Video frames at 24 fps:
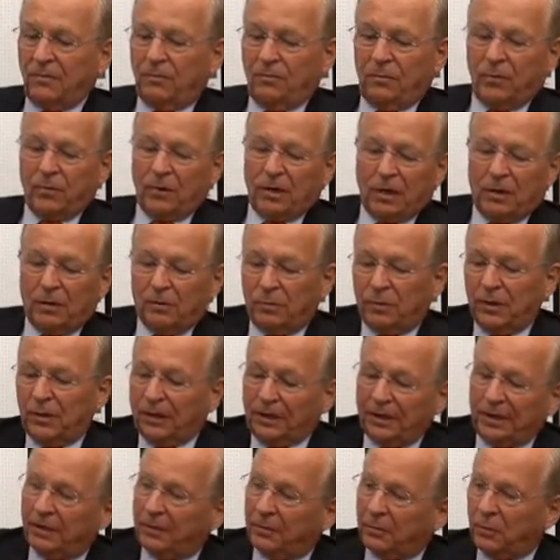for our
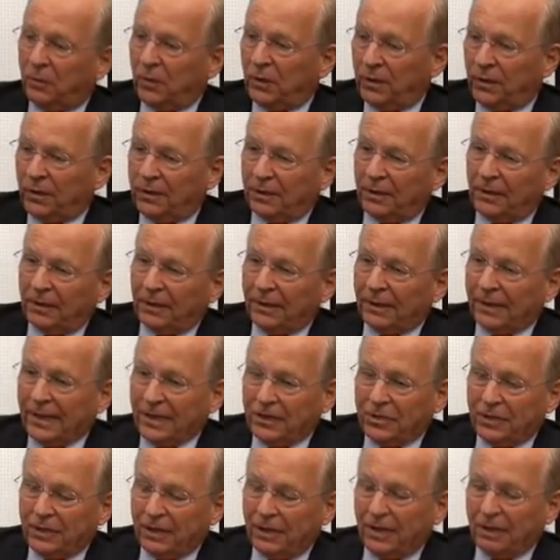political
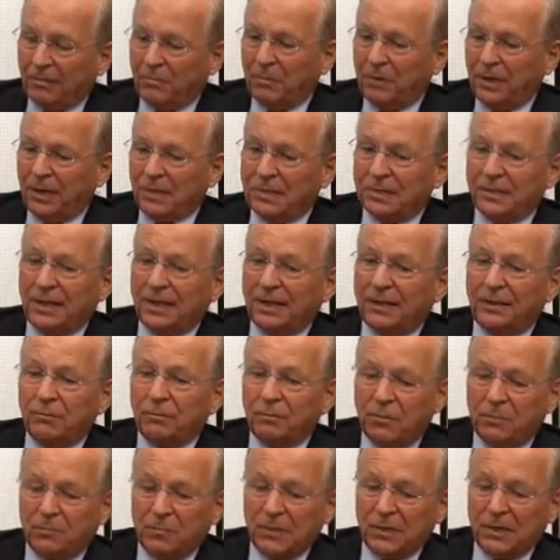election campaigns, and it
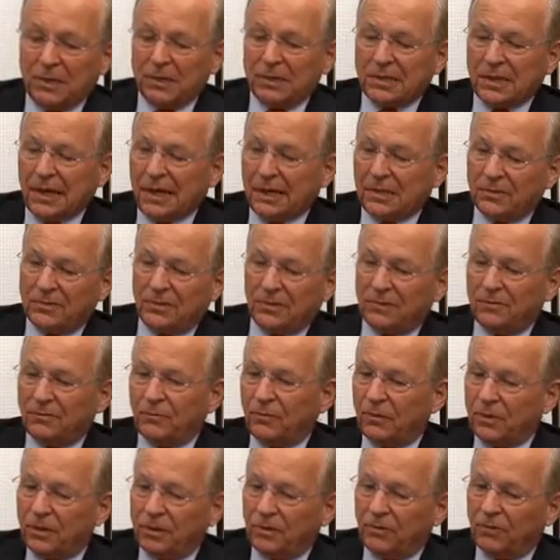would be disastrous
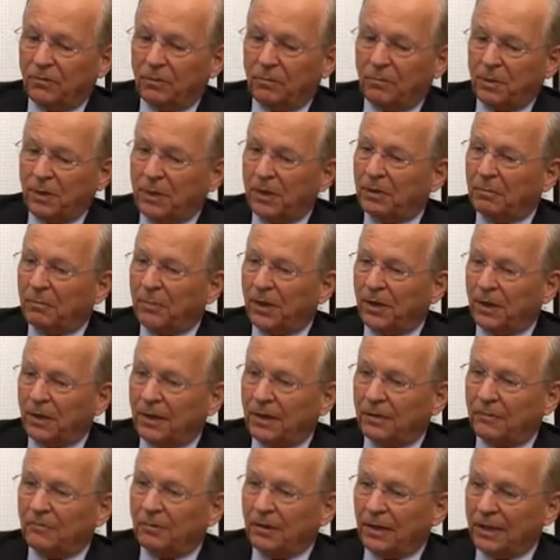for the
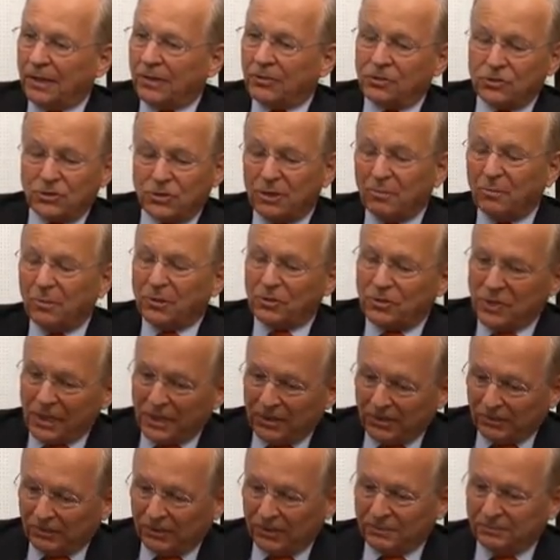European-American relationship in
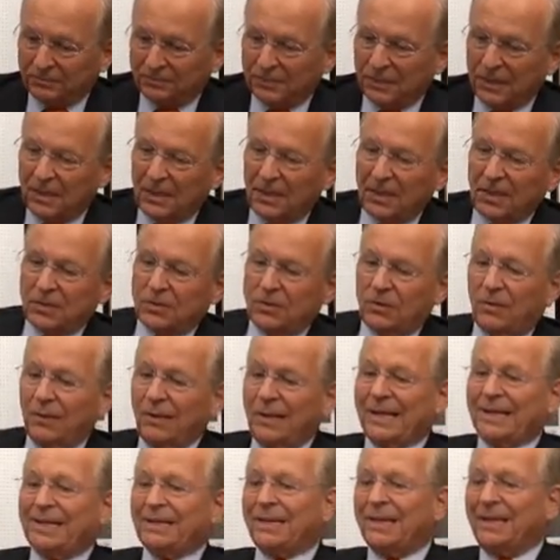general. So
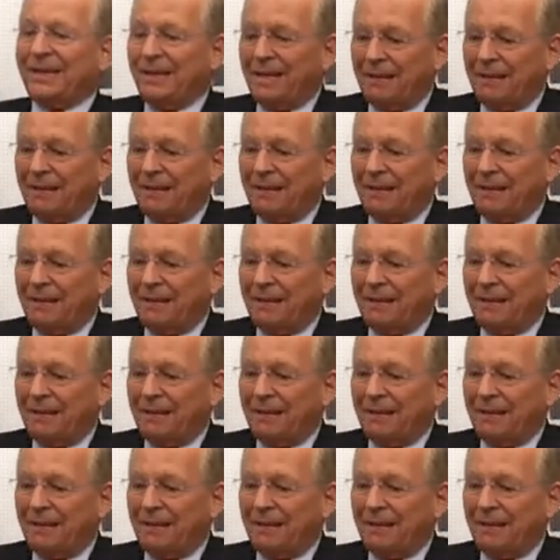let's